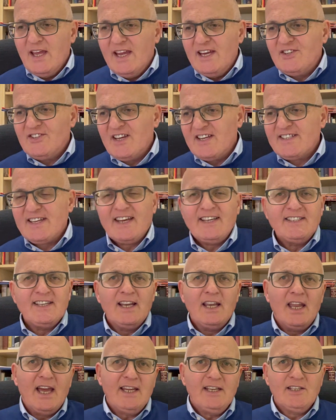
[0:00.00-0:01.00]
he says, I
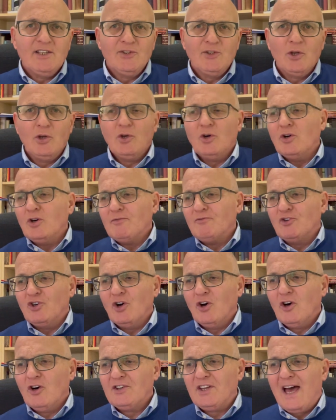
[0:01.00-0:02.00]
delight in the law of
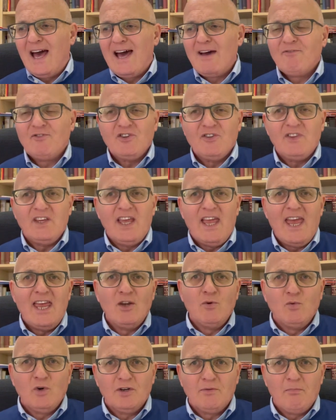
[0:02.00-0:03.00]
God after the
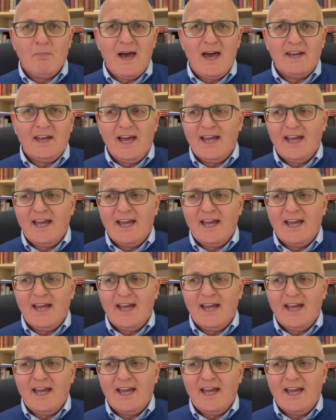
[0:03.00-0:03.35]
inward man.